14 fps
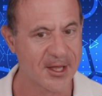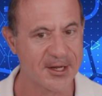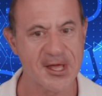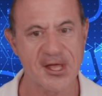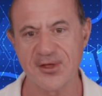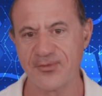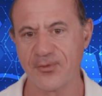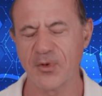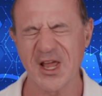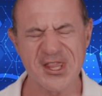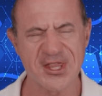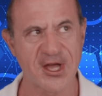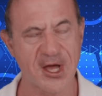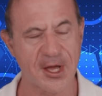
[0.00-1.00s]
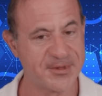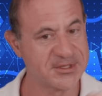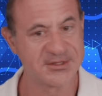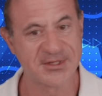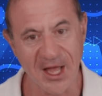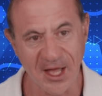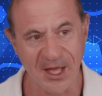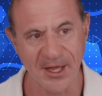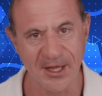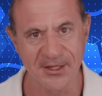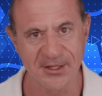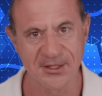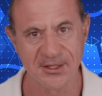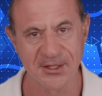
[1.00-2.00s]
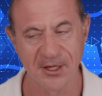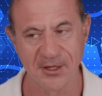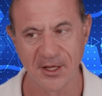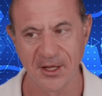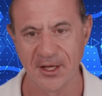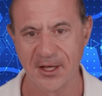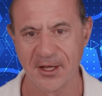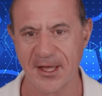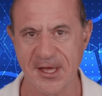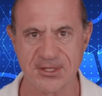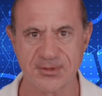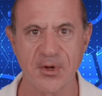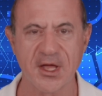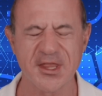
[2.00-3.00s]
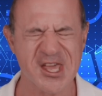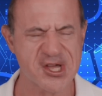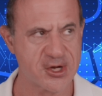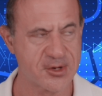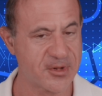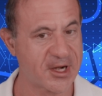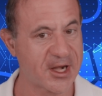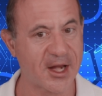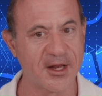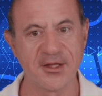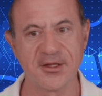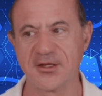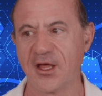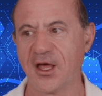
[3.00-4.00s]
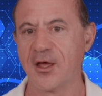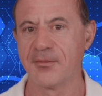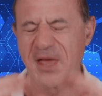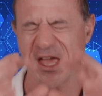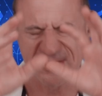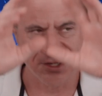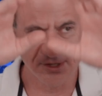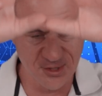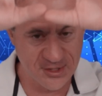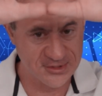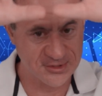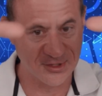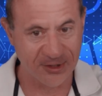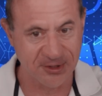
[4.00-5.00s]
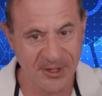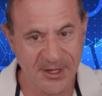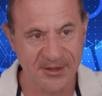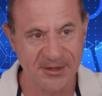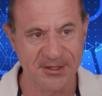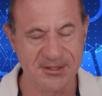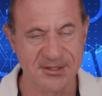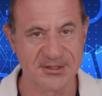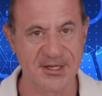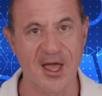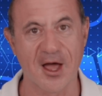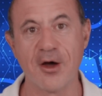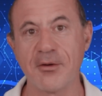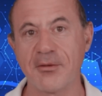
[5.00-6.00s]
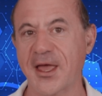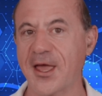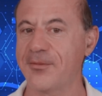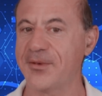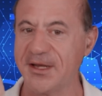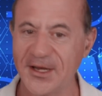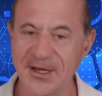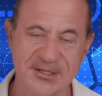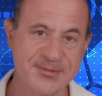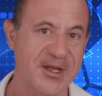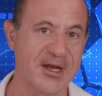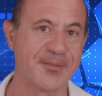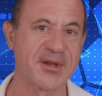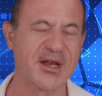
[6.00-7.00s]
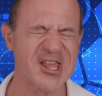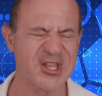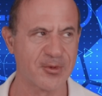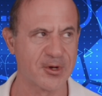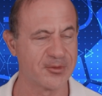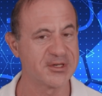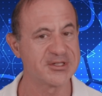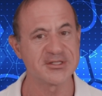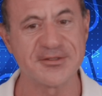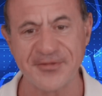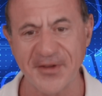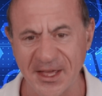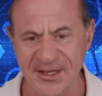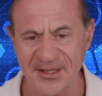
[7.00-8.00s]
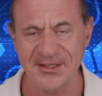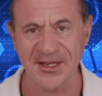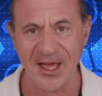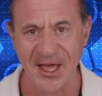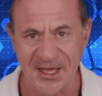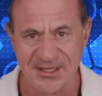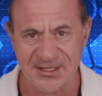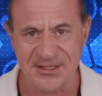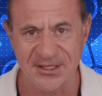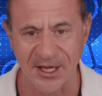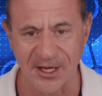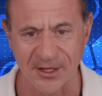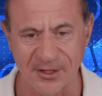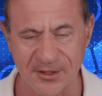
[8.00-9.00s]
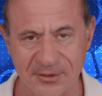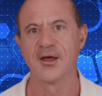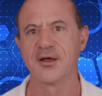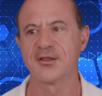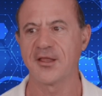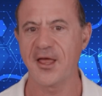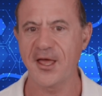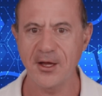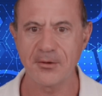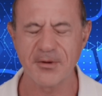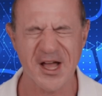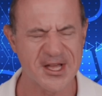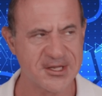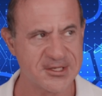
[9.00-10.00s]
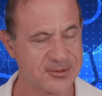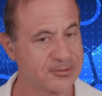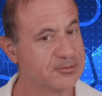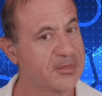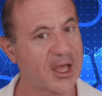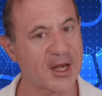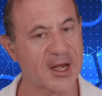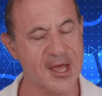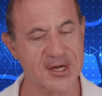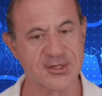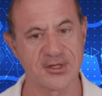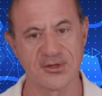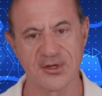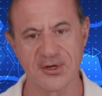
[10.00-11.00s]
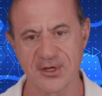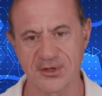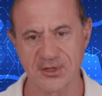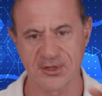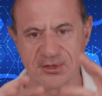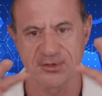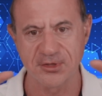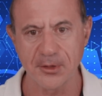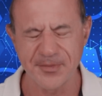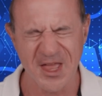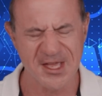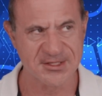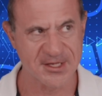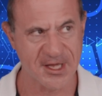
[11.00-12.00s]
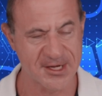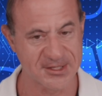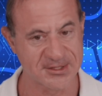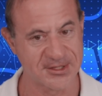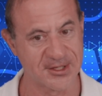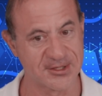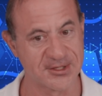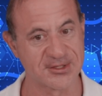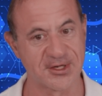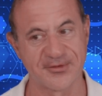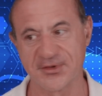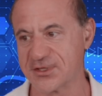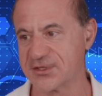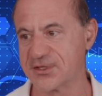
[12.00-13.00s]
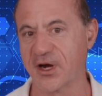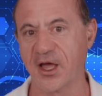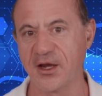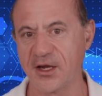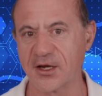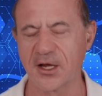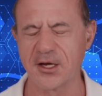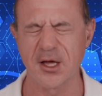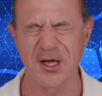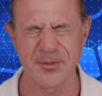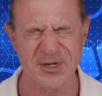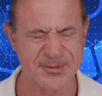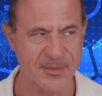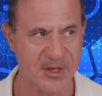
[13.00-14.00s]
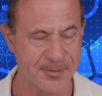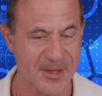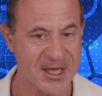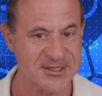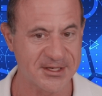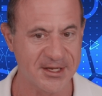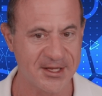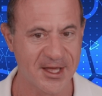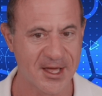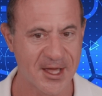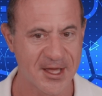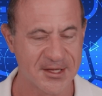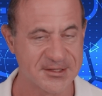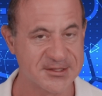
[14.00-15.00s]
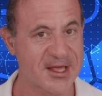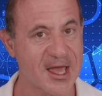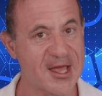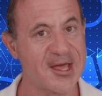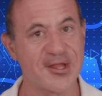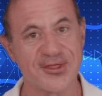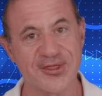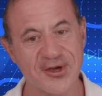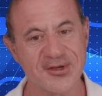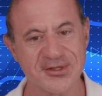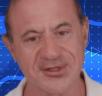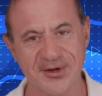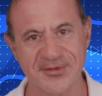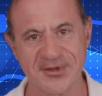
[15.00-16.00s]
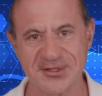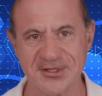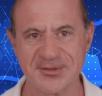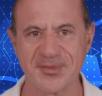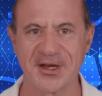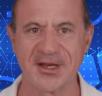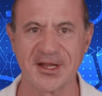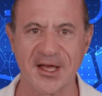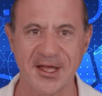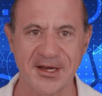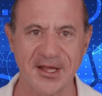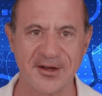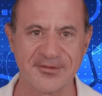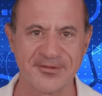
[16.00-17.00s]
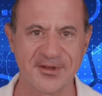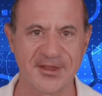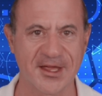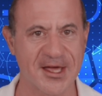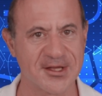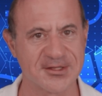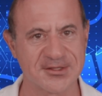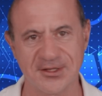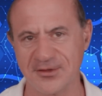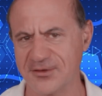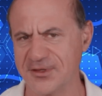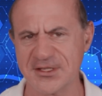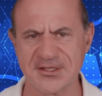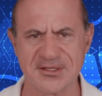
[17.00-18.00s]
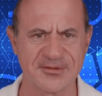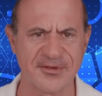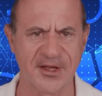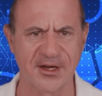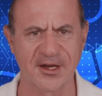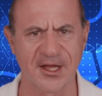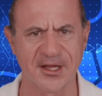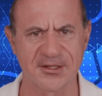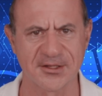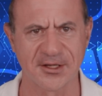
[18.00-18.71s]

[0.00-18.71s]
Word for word: Now, if one of the copies dies, guess what? The Kubernetes master node is going to look at this and say, okay, we need to spin up another one, which is fantastic. Likewise, we can actually look at the control plane side and see that the services are 80, 90, 100% capacity, scale out those services, but not everything else. So this is fantastic.